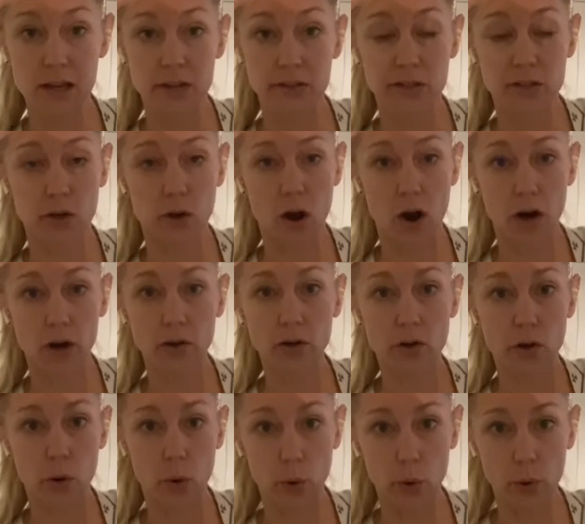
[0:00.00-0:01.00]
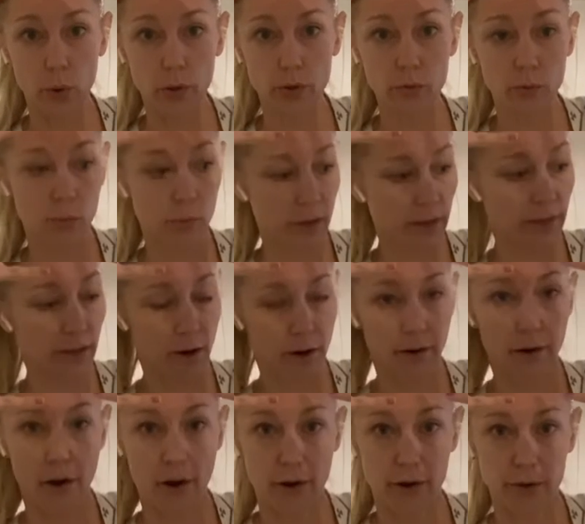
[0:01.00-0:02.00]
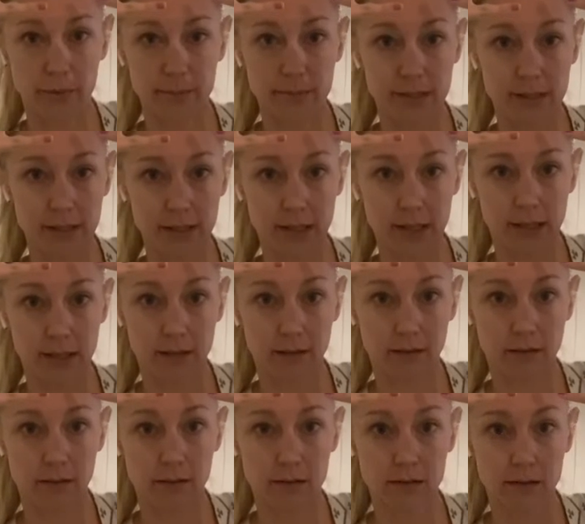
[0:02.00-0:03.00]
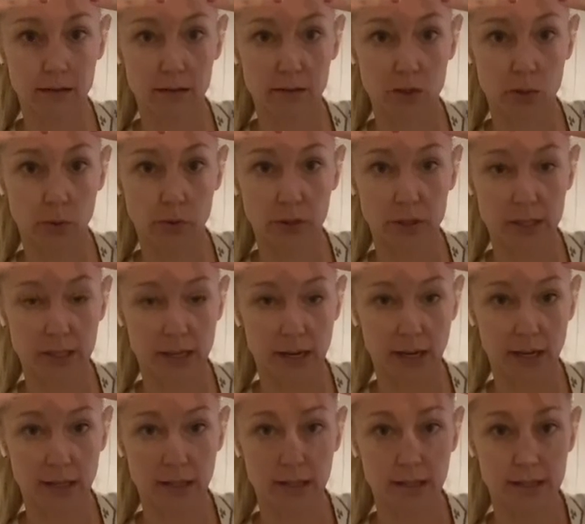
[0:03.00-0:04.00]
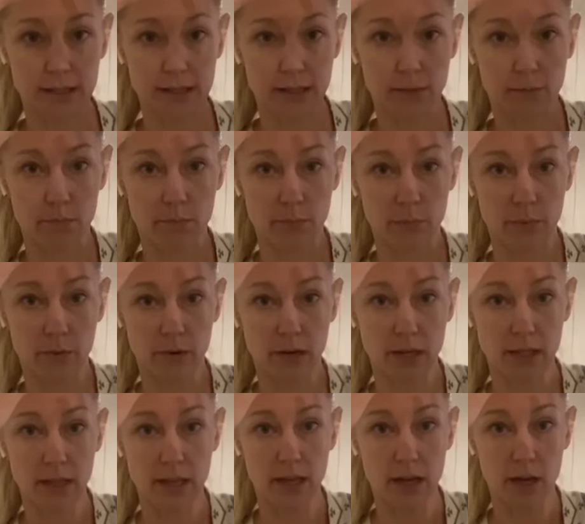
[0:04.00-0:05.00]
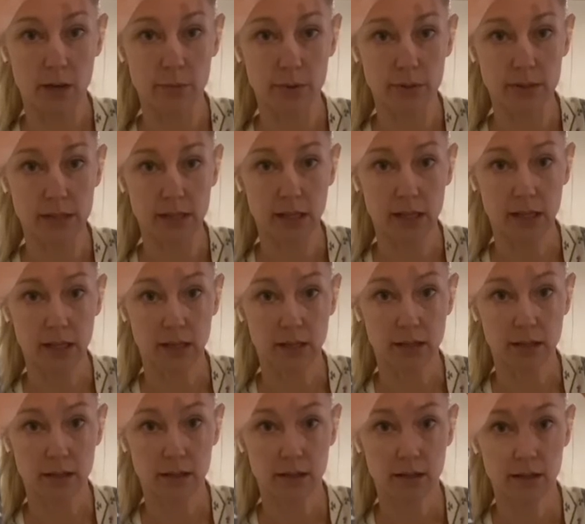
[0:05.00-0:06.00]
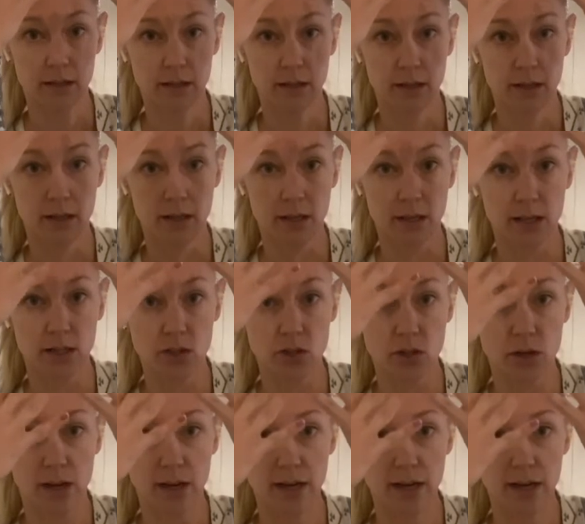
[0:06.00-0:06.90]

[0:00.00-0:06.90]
So our goal with our arms in shoulder stand is to bring the elbows in and try to